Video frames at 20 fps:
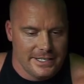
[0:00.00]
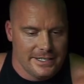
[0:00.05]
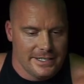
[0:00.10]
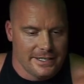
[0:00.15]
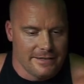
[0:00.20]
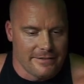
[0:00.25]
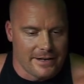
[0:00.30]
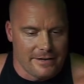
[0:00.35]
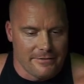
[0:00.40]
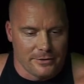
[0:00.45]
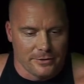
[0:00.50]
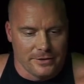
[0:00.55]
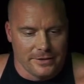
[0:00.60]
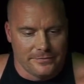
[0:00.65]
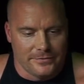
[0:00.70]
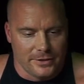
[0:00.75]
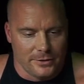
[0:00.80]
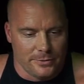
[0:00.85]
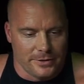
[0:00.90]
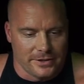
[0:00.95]
Have I ever
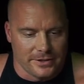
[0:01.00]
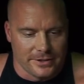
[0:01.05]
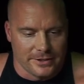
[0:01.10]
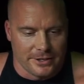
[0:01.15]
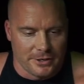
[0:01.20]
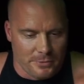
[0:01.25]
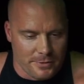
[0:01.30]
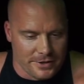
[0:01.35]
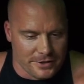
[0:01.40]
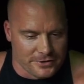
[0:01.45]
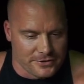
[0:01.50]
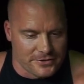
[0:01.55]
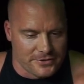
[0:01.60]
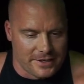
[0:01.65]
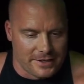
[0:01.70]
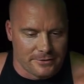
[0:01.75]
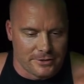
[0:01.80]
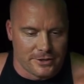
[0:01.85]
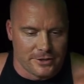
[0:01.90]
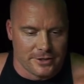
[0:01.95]
lifted with Larry Wheels?
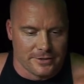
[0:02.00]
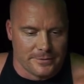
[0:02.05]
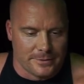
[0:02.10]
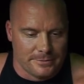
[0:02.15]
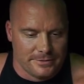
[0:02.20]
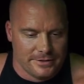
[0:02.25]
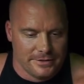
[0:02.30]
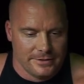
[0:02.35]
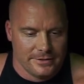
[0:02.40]
Never heard of him.